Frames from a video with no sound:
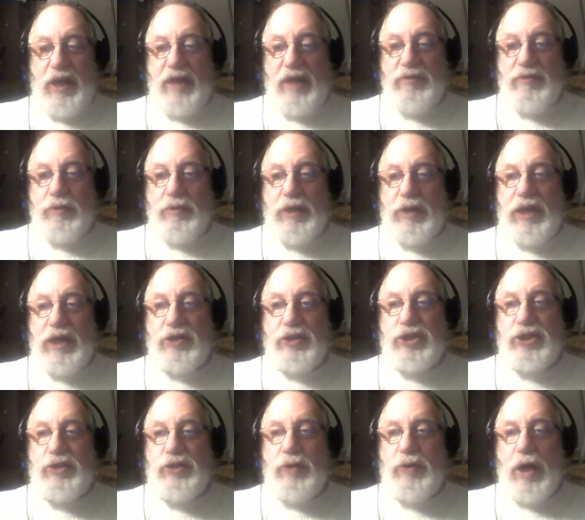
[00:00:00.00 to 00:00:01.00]
everyone
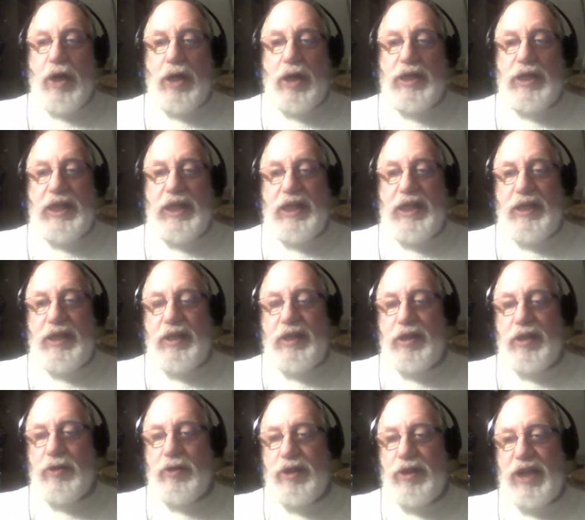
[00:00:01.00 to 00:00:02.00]
else who hung in there,